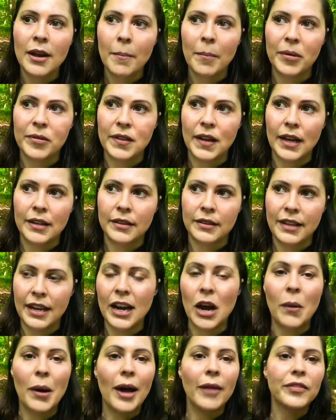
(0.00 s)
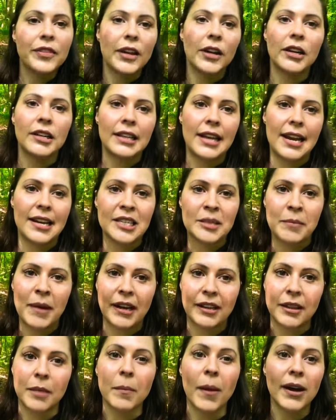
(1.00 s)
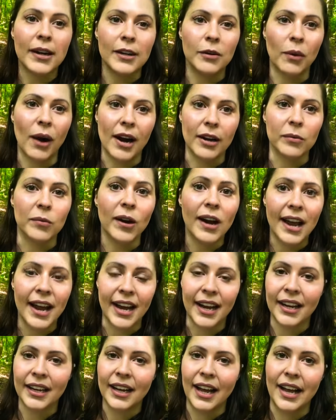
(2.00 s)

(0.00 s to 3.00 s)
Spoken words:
but then they go out there and they expect the money right away.